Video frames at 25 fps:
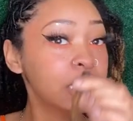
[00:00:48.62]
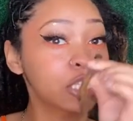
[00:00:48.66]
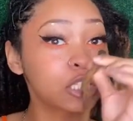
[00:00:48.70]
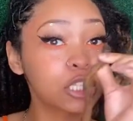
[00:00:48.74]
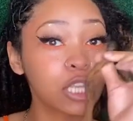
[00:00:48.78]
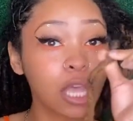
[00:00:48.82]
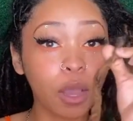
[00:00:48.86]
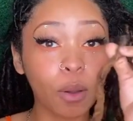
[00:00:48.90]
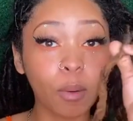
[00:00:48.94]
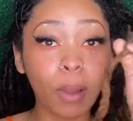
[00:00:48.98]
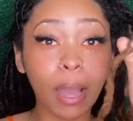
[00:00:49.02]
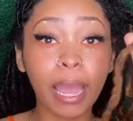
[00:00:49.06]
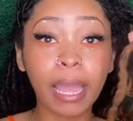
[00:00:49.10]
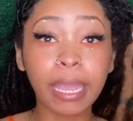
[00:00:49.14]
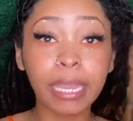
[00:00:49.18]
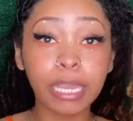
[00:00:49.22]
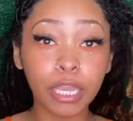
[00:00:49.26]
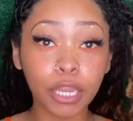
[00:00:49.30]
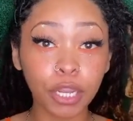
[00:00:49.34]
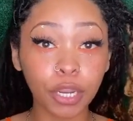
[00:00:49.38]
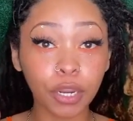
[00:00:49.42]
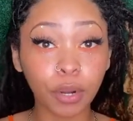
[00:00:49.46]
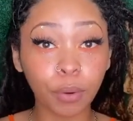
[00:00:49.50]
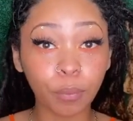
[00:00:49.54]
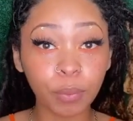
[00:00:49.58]
So
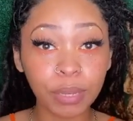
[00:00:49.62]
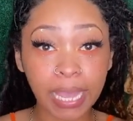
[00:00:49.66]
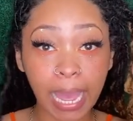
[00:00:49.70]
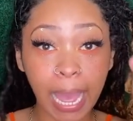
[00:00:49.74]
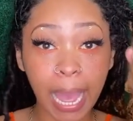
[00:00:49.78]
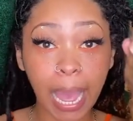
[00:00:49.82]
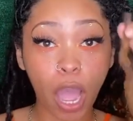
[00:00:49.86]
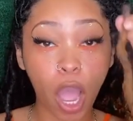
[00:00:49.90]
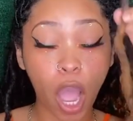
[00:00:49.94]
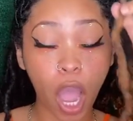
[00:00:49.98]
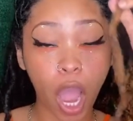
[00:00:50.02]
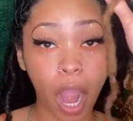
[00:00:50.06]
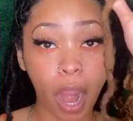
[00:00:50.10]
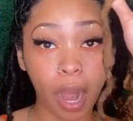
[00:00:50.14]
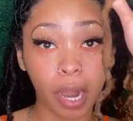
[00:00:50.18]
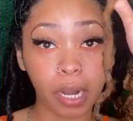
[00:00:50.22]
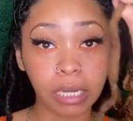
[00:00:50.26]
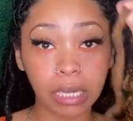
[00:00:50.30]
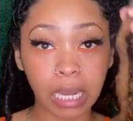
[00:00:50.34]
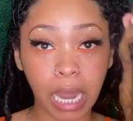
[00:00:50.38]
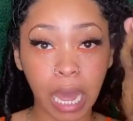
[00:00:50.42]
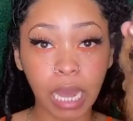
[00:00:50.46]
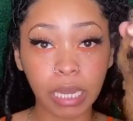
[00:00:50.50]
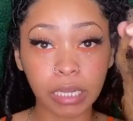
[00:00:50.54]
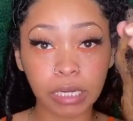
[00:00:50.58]
here we got our
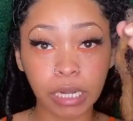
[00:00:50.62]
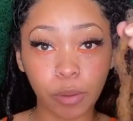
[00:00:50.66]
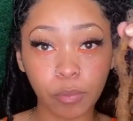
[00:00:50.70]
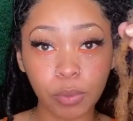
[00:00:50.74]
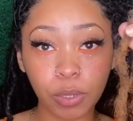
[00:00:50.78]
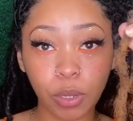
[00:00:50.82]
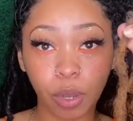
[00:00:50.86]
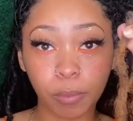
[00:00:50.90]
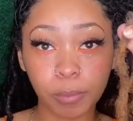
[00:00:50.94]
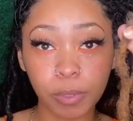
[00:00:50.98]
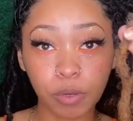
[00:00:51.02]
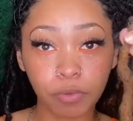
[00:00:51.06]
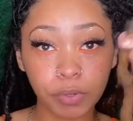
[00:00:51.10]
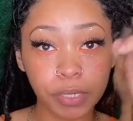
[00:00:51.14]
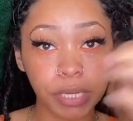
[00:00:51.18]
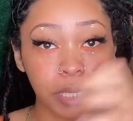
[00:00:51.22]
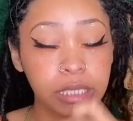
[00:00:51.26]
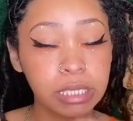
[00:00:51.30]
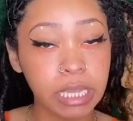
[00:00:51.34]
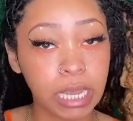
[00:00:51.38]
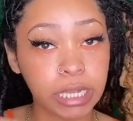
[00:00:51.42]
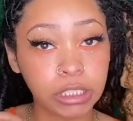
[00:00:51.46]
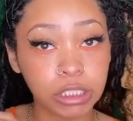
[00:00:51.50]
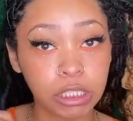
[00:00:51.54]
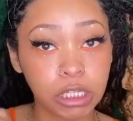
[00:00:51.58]
lock that we're going to be
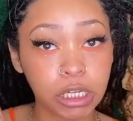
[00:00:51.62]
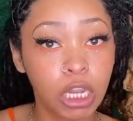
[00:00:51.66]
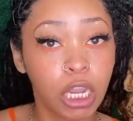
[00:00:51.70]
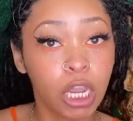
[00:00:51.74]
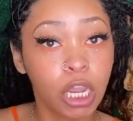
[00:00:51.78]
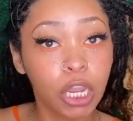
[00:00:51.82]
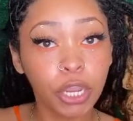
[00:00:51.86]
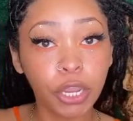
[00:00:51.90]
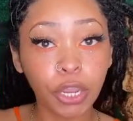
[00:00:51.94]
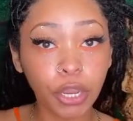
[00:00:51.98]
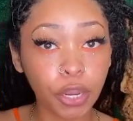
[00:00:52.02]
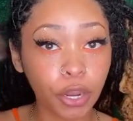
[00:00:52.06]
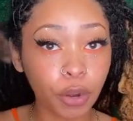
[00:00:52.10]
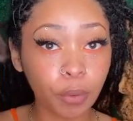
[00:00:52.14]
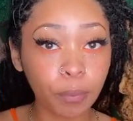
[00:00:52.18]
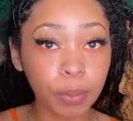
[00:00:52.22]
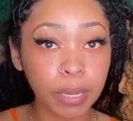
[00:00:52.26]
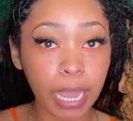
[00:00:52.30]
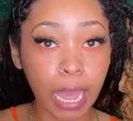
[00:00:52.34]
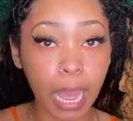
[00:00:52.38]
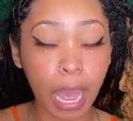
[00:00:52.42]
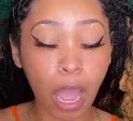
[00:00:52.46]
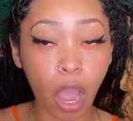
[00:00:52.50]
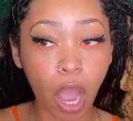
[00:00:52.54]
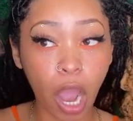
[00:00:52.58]
reattaching. Here
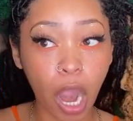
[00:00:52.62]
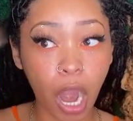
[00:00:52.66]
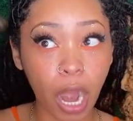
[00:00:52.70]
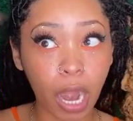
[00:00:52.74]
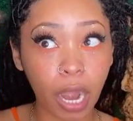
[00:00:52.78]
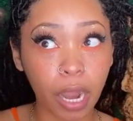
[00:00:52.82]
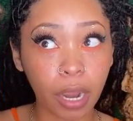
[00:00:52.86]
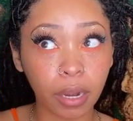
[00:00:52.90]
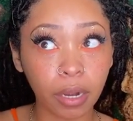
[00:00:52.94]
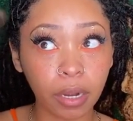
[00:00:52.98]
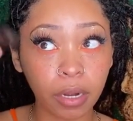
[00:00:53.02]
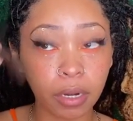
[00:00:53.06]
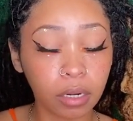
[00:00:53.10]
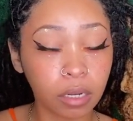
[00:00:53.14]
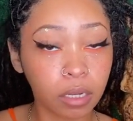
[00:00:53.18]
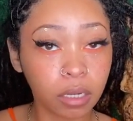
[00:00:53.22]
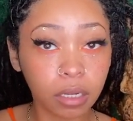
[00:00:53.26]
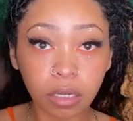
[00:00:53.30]
we got our,